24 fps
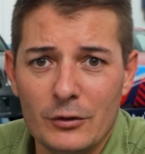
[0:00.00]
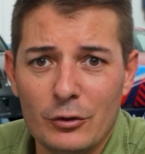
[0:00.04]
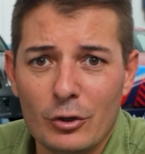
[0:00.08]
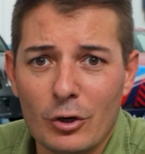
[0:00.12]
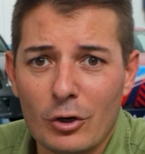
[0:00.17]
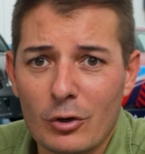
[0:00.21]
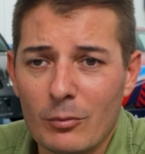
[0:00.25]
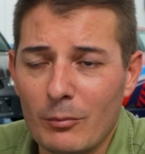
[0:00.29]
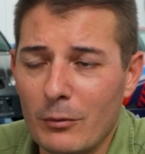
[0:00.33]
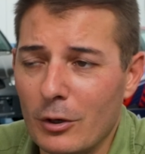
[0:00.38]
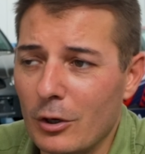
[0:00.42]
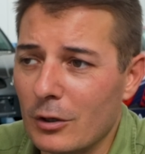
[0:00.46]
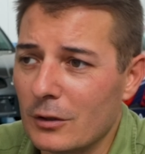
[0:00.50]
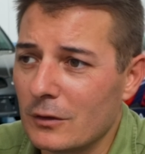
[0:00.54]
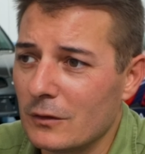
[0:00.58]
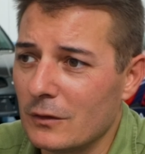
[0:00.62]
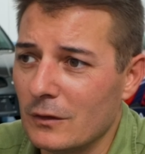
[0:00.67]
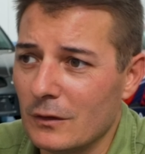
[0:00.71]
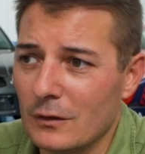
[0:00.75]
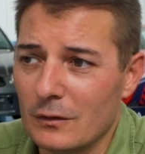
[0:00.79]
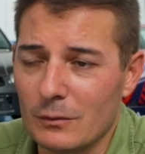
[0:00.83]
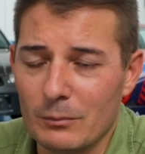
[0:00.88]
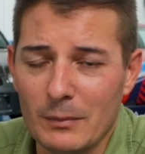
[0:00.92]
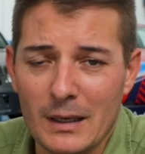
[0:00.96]
dog
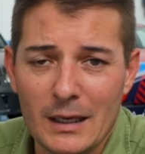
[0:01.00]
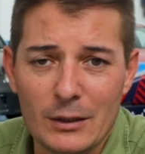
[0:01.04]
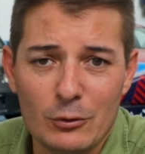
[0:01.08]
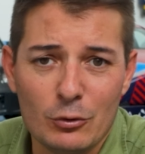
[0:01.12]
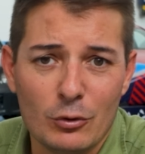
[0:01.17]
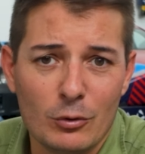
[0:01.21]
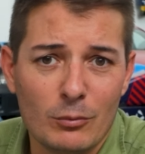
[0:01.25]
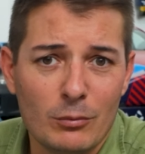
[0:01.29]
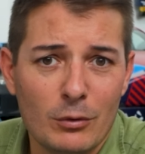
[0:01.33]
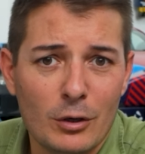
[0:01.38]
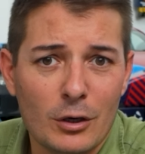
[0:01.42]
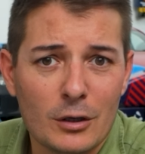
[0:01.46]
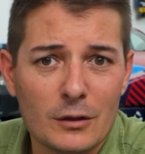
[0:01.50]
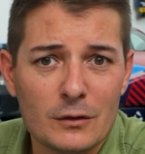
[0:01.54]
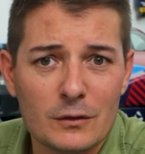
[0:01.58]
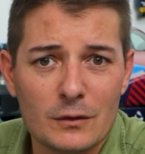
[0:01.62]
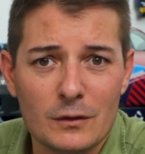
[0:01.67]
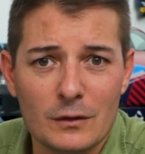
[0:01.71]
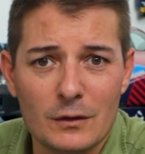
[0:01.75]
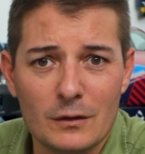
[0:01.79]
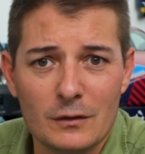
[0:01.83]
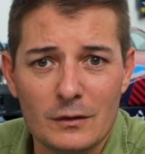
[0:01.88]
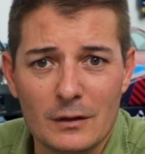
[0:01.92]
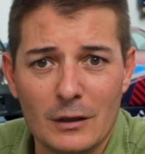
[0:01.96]
boxes, manual
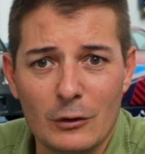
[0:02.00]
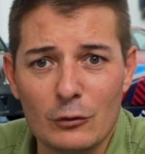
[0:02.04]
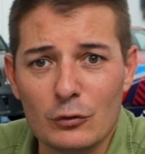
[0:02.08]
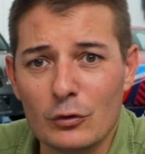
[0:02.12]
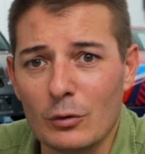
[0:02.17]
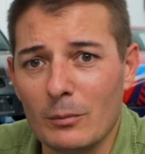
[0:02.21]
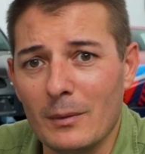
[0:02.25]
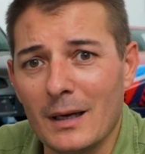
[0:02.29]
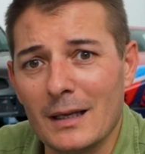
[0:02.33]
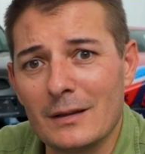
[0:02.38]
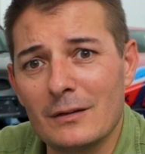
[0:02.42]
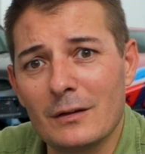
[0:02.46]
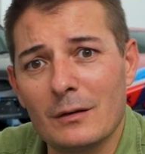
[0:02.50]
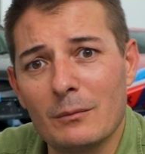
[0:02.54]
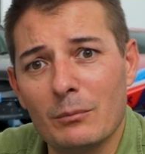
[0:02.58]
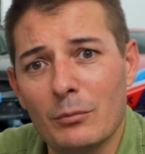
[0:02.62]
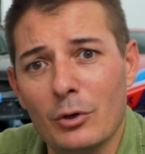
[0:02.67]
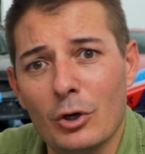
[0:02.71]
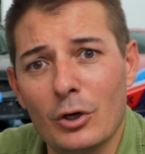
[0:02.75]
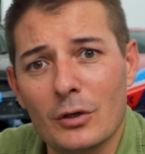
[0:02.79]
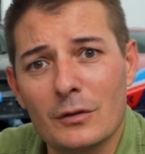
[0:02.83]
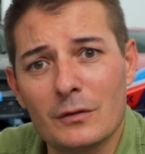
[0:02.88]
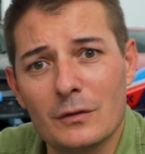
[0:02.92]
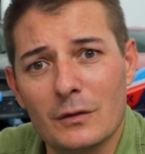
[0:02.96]
boxes, automatic
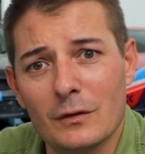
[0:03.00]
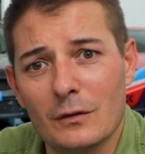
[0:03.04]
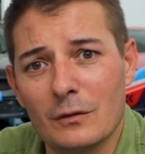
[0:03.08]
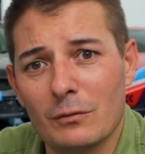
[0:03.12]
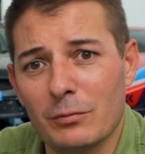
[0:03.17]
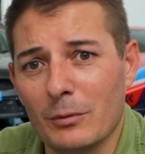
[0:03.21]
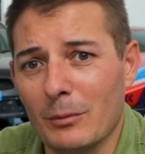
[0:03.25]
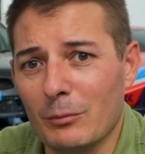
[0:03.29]
boxes,